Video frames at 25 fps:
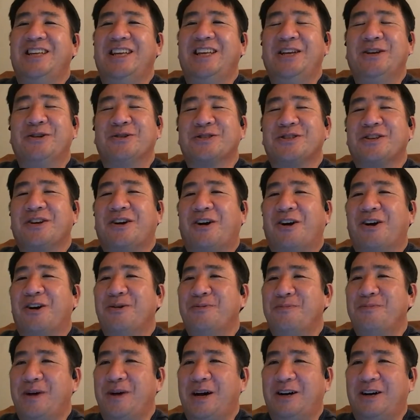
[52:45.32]
Eagles of
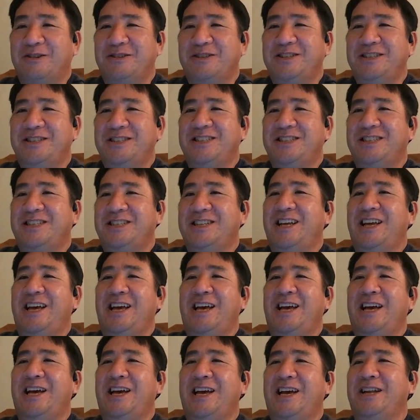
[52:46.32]
Heart Mountain.
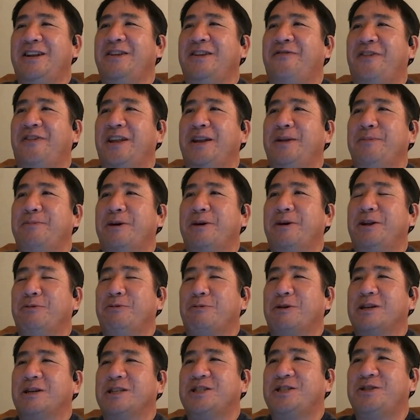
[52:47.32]
And if anybody
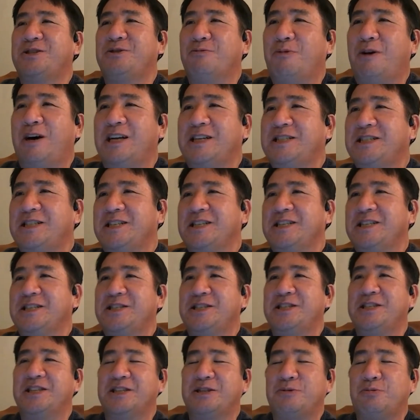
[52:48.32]
wants to watch
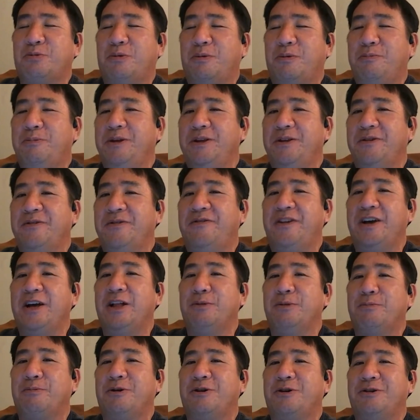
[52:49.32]
this will be
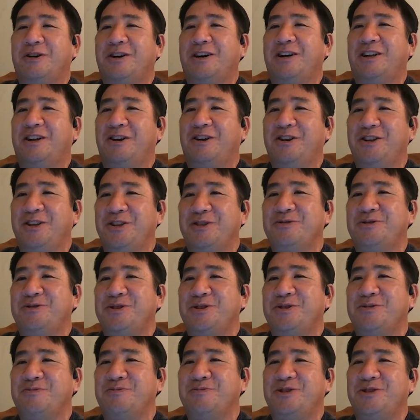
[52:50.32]
available on our
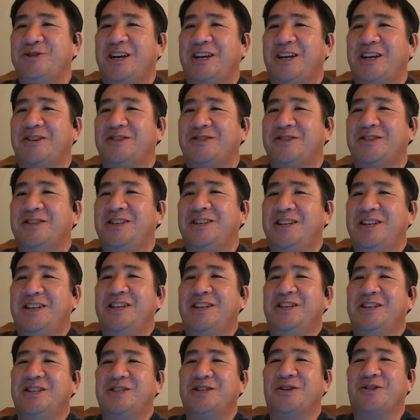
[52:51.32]
YouTube channel.
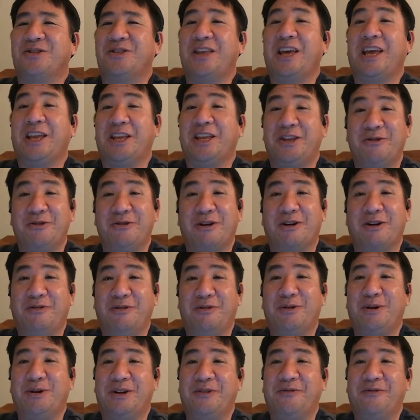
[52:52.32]
So thank you
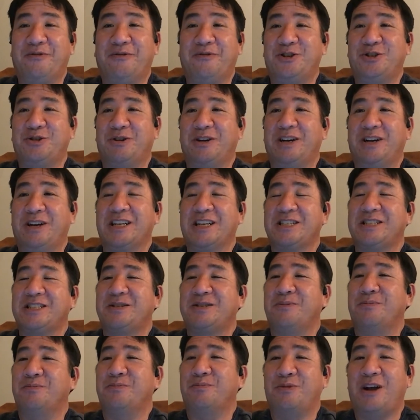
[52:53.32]
everyone for joining us.
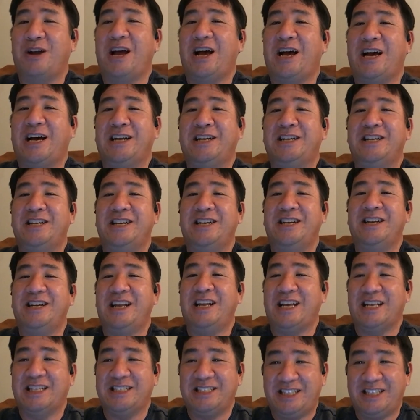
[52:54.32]
Brad,
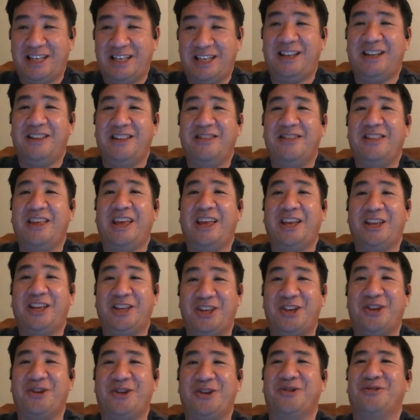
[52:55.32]
Nancy,
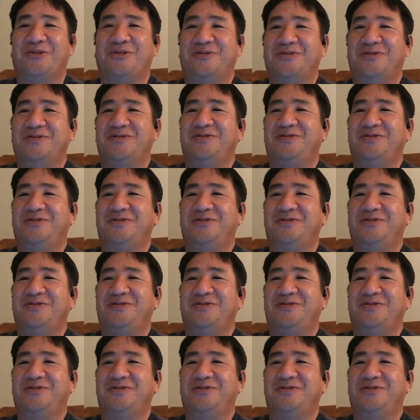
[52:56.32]
thank you.